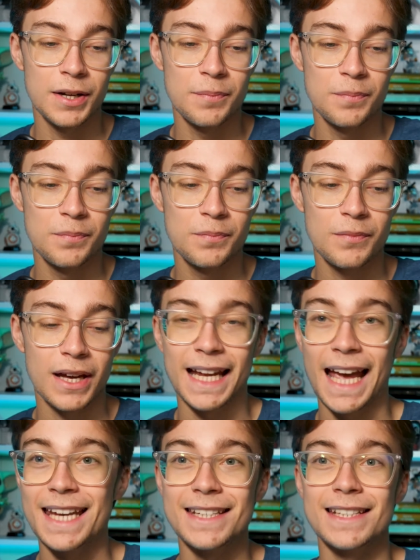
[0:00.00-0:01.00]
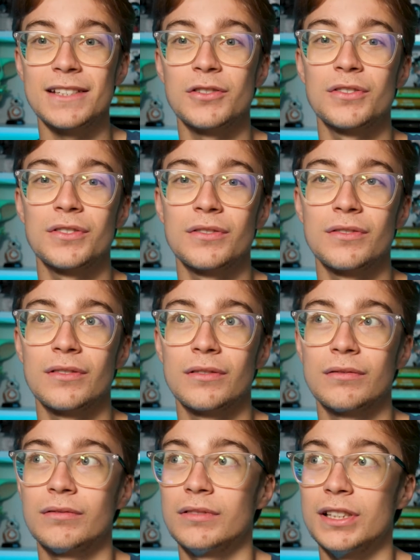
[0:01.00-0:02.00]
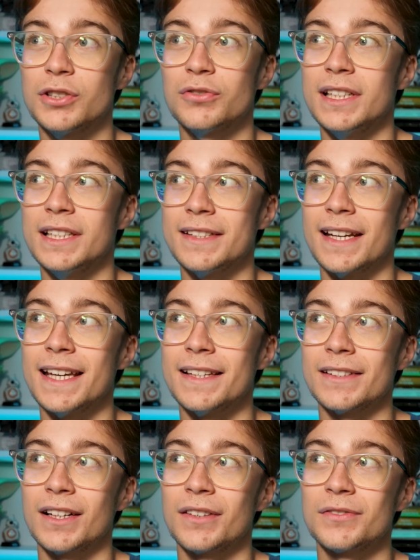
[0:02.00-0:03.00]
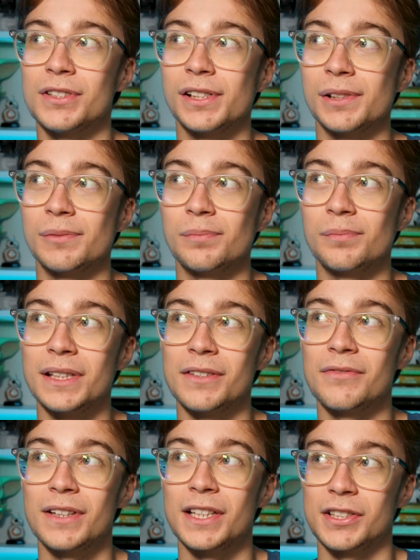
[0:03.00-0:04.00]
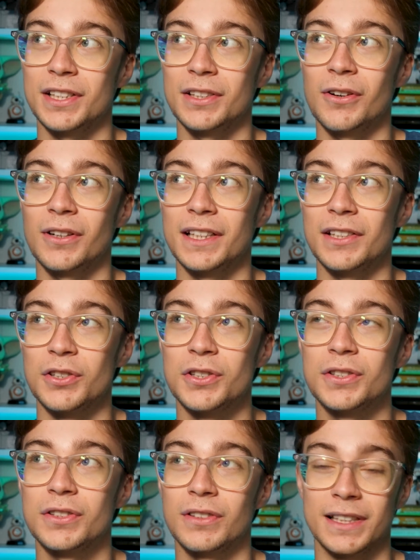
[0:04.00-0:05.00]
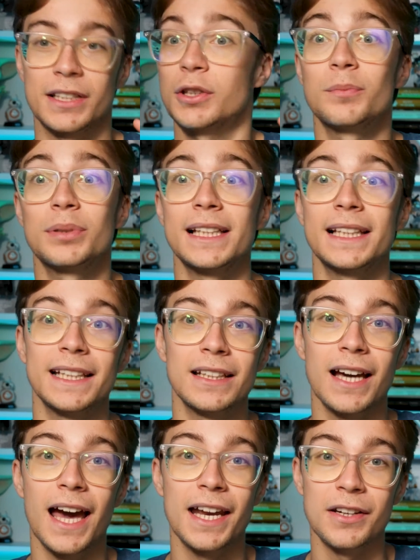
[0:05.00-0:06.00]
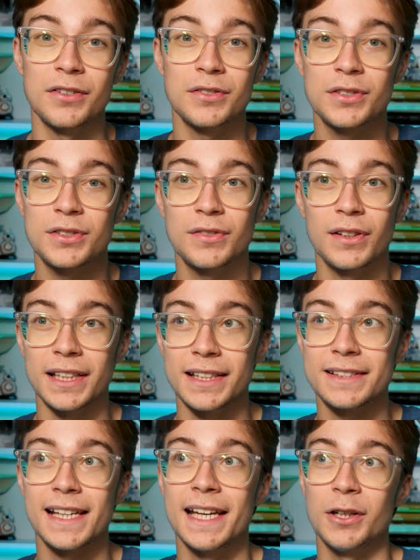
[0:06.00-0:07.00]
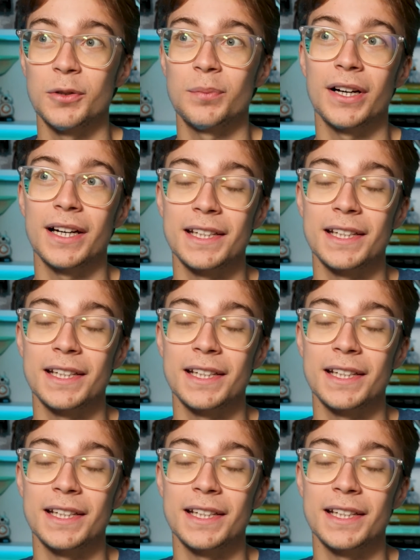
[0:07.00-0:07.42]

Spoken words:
and it ended literally days after me finishing college, like completely, and like saying